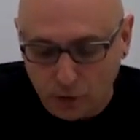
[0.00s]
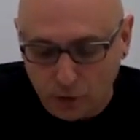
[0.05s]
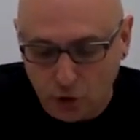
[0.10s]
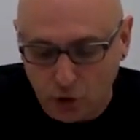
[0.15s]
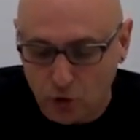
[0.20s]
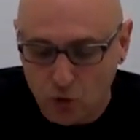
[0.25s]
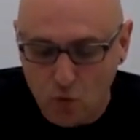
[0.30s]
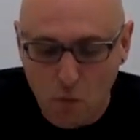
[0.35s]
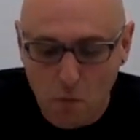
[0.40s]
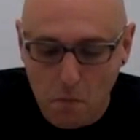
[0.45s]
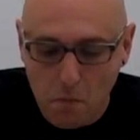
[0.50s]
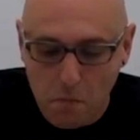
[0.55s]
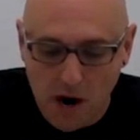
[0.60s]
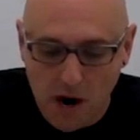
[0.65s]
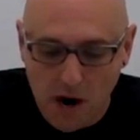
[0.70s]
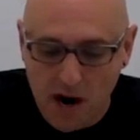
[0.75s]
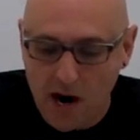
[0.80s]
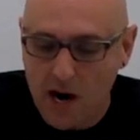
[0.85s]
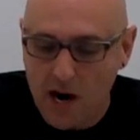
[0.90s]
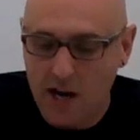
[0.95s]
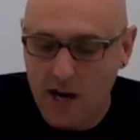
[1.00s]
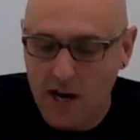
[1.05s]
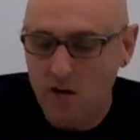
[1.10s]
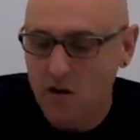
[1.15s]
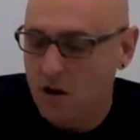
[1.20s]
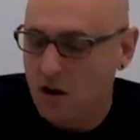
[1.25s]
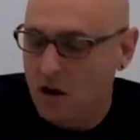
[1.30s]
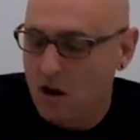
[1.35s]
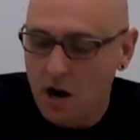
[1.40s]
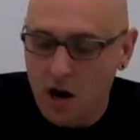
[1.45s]
consumed
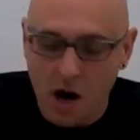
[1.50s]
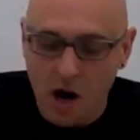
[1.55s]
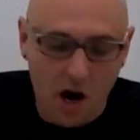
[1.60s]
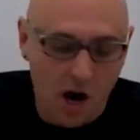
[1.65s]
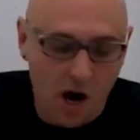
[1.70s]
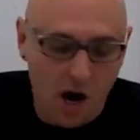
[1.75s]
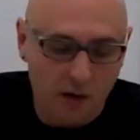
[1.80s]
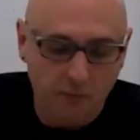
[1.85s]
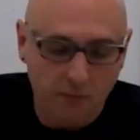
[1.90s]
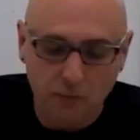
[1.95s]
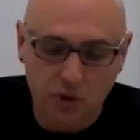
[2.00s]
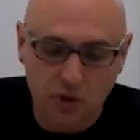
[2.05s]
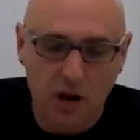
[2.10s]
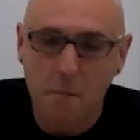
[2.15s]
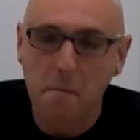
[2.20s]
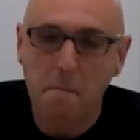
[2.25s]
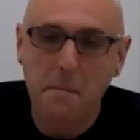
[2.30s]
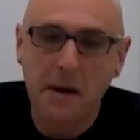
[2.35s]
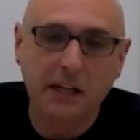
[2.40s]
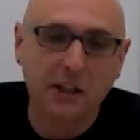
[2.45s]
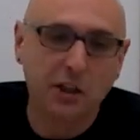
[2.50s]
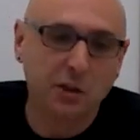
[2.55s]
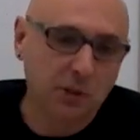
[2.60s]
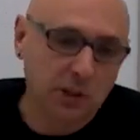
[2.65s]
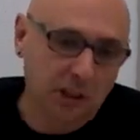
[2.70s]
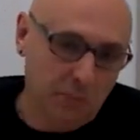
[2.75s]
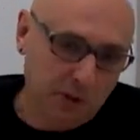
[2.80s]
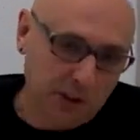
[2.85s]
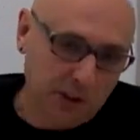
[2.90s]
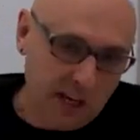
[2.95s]
by some
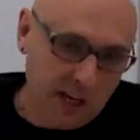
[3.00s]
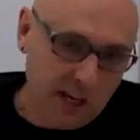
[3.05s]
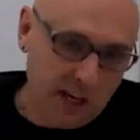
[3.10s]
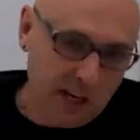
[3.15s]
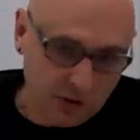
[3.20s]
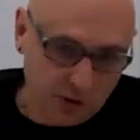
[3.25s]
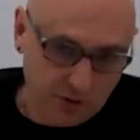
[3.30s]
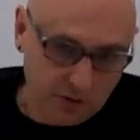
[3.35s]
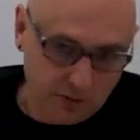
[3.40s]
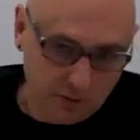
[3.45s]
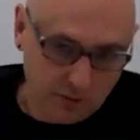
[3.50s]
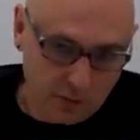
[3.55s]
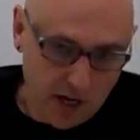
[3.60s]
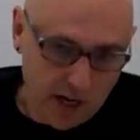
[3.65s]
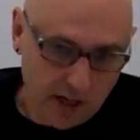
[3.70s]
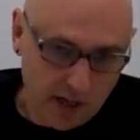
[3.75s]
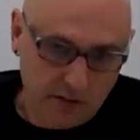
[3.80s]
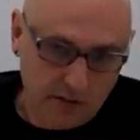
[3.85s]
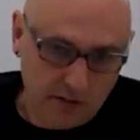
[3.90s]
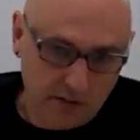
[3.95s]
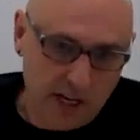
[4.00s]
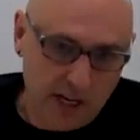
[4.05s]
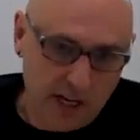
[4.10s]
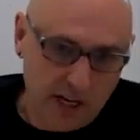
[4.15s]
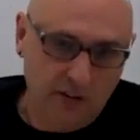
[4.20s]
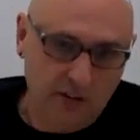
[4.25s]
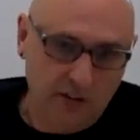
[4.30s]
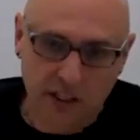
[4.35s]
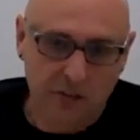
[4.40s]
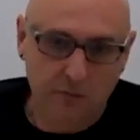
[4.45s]
management applications, right?
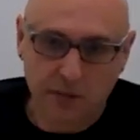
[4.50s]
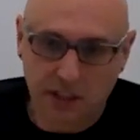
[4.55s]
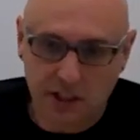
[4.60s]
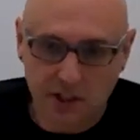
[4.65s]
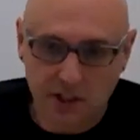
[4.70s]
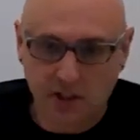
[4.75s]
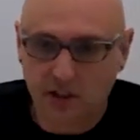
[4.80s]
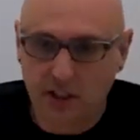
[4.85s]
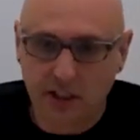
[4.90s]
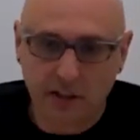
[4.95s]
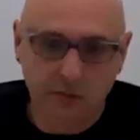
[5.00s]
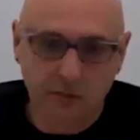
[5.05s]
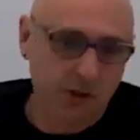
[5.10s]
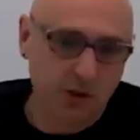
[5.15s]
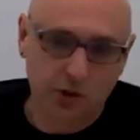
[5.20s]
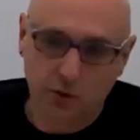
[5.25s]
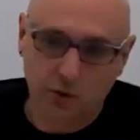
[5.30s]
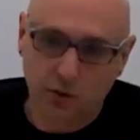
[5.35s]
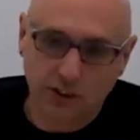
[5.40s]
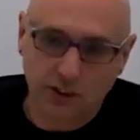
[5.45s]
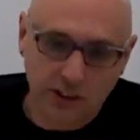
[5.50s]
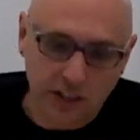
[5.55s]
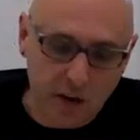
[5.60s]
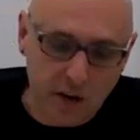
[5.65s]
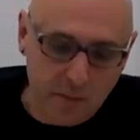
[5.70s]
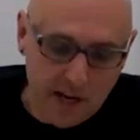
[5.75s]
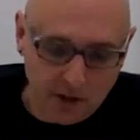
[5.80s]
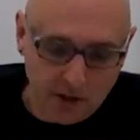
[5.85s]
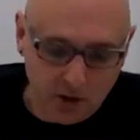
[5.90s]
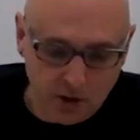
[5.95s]
That basically administer the
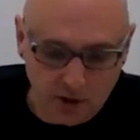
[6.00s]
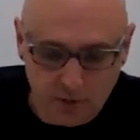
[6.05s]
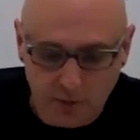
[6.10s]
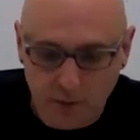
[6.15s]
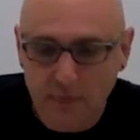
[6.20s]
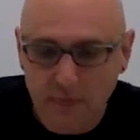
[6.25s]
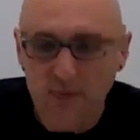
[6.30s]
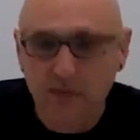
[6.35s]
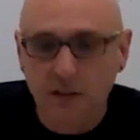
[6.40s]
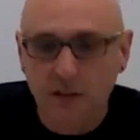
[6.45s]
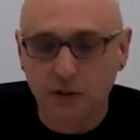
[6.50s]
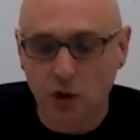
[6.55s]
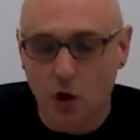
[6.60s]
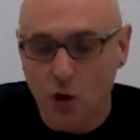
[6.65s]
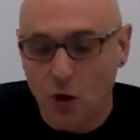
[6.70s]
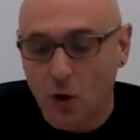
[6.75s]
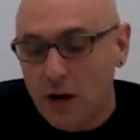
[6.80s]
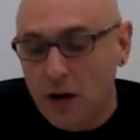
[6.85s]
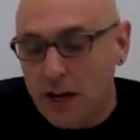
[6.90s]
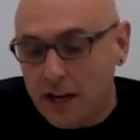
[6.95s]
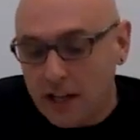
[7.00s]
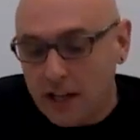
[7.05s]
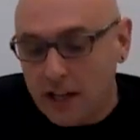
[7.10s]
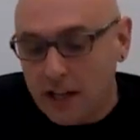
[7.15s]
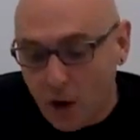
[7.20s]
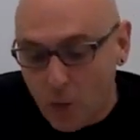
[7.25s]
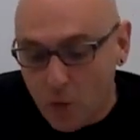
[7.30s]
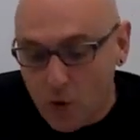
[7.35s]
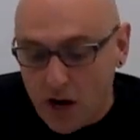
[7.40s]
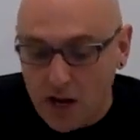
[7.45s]
databases. So
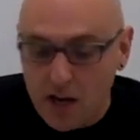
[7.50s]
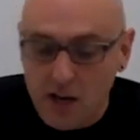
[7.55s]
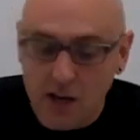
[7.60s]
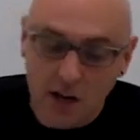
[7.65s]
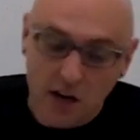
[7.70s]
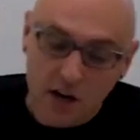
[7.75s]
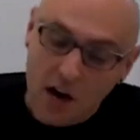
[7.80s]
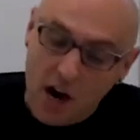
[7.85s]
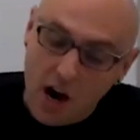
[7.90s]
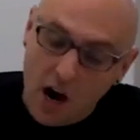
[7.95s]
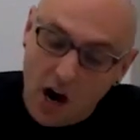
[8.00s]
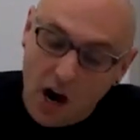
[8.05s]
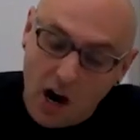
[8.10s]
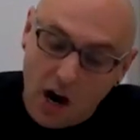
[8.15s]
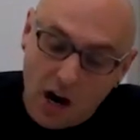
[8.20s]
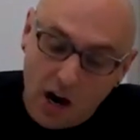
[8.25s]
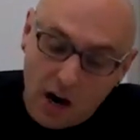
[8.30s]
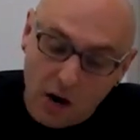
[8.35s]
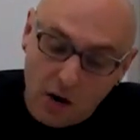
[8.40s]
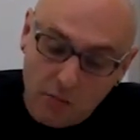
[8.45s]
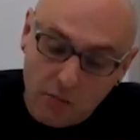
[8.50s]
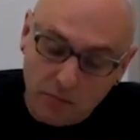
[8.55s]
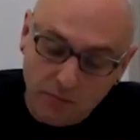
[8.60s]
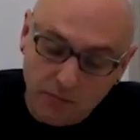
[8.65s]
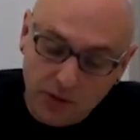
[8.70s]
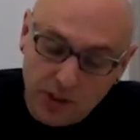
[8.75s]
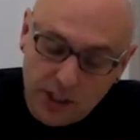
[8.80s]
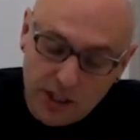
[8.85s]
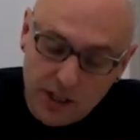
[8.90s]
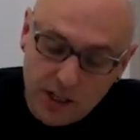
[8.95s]
in that way,
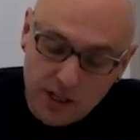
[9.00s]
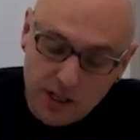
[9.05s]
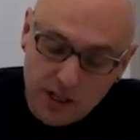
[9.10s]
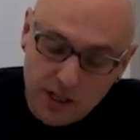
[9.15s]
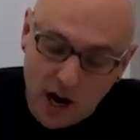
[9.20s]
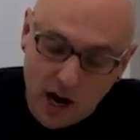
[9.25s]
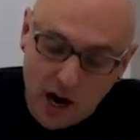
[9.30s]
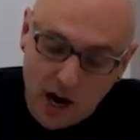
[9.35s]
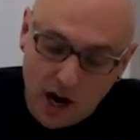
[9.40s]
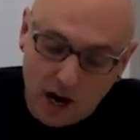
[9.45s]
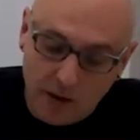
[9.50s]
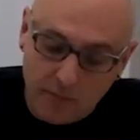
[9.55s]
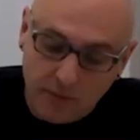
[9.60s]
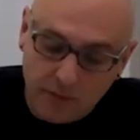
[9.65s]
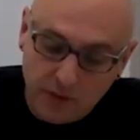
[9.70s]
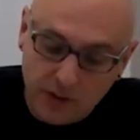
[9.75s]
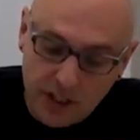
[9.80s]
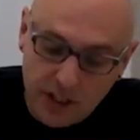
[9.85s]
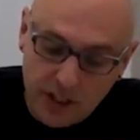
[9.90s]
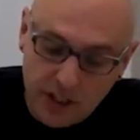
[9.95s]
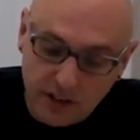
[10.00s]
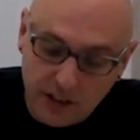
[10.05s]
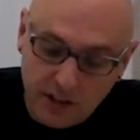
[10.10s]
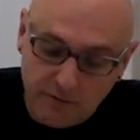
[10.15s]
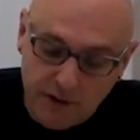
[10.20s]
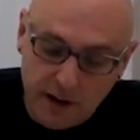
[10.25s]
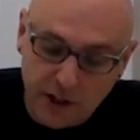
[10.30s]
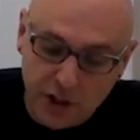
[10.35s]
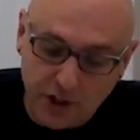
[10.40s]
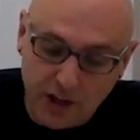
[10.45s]
the
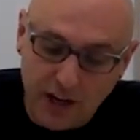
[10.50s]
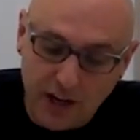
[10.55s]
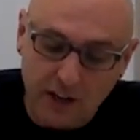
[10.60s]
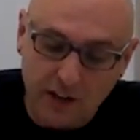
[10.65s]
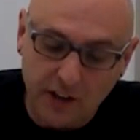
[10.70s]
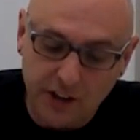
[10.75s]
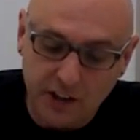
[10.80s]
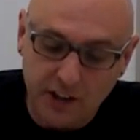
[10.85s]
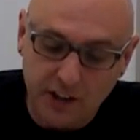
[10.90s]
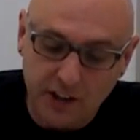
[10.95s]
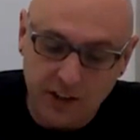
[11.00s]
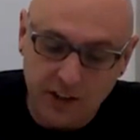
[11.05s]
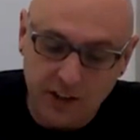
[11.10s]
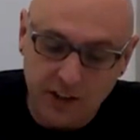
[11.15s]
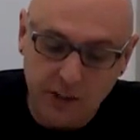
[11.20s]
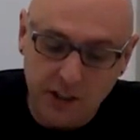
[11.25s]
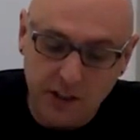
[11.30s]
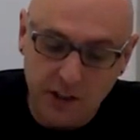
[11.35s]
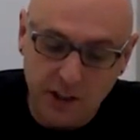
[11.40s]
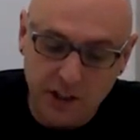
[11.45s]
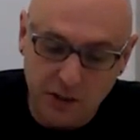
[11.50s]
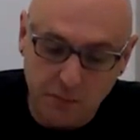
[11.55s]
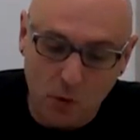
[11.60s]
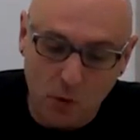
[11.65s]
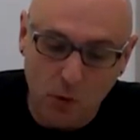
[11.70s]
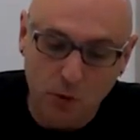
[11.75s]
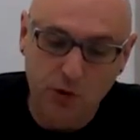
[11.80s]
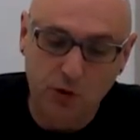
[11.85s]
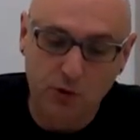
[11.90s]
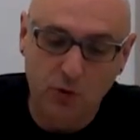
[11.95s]
functionality that is being
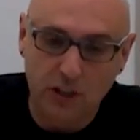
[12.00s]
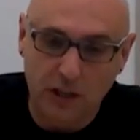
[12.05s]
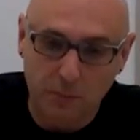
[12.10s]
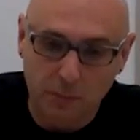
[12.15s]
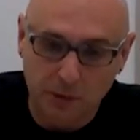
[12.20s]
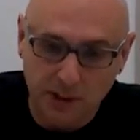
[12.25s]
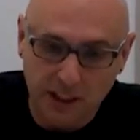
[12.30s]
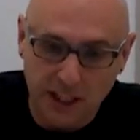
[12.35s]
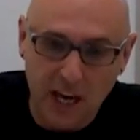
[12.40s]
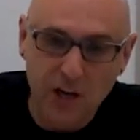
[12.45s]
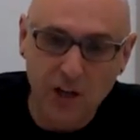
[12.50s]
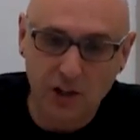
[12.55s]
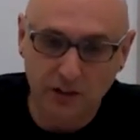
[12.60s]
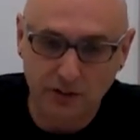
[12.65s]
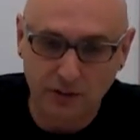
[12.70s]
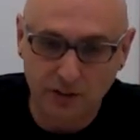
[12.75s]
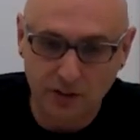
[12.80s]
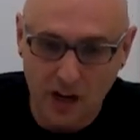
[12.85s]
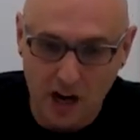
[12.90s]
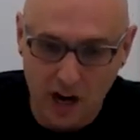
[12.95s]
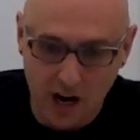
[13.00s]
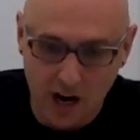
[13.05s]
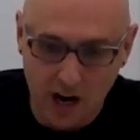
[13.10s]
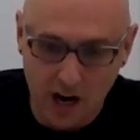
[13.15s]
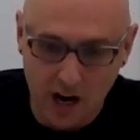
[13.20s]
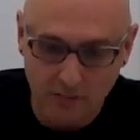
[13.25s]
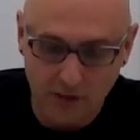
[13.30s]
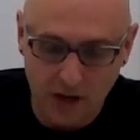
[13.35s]
exposed to the application